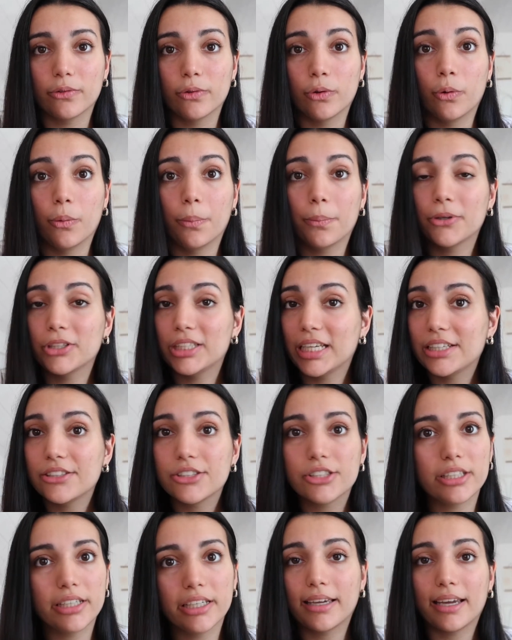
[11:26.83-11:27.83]
or
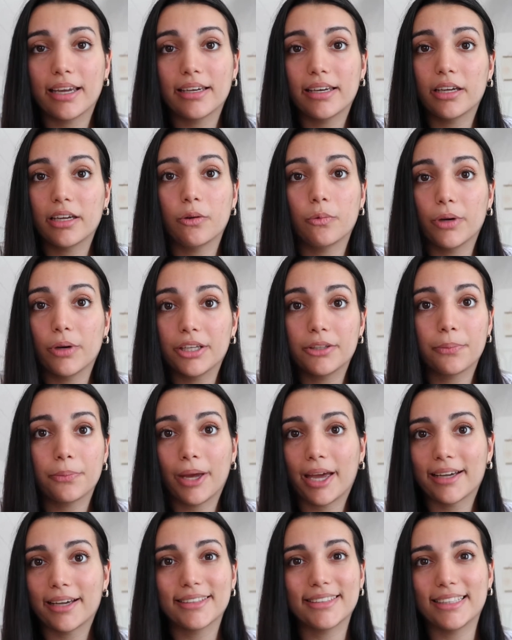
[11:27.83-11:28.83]
potentially gaining weight
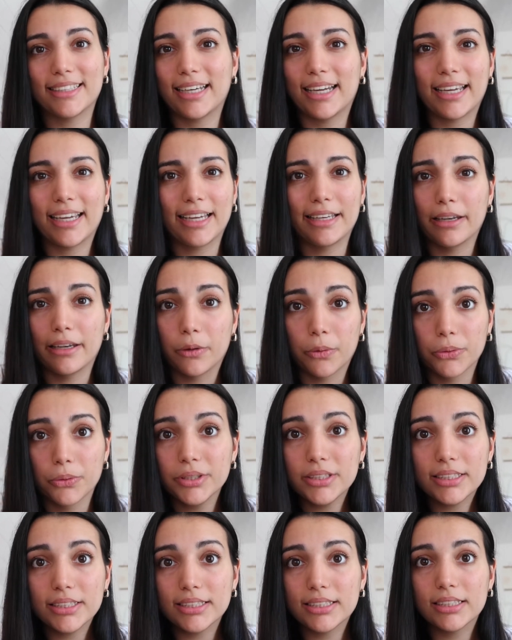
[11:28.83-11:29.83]
back that I had
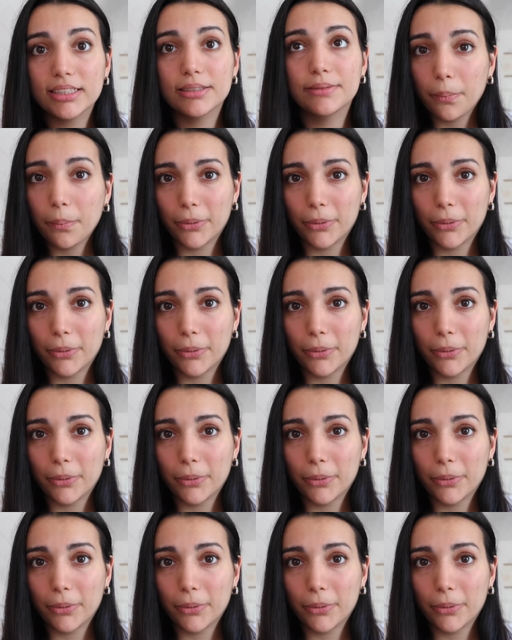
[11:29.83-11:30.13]
lost.